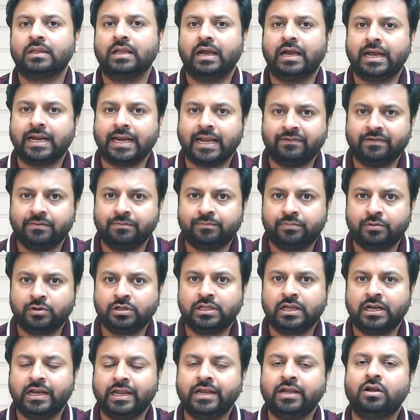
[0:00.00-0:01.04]
and I will put
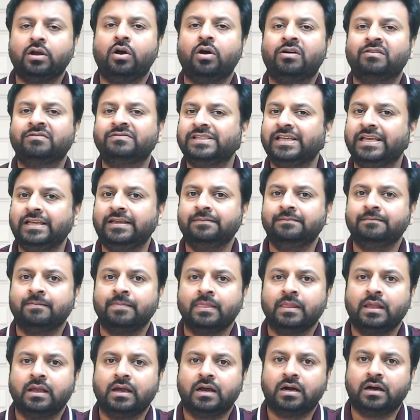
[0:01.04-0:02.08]
the link of the
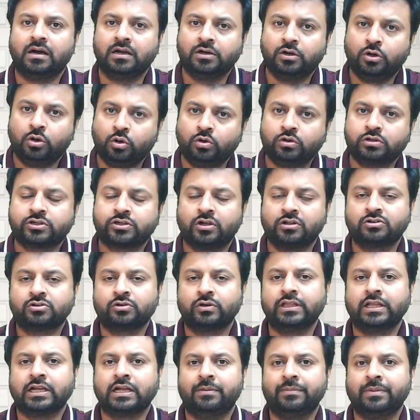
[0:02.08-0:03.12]
notes also in
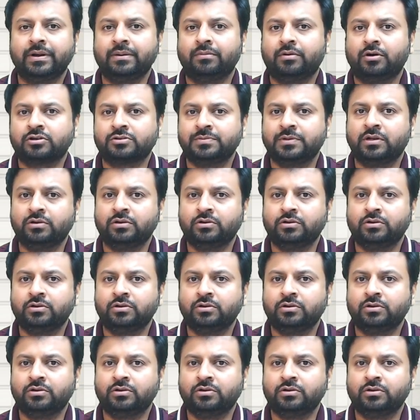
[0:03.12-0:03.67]
the comment box below.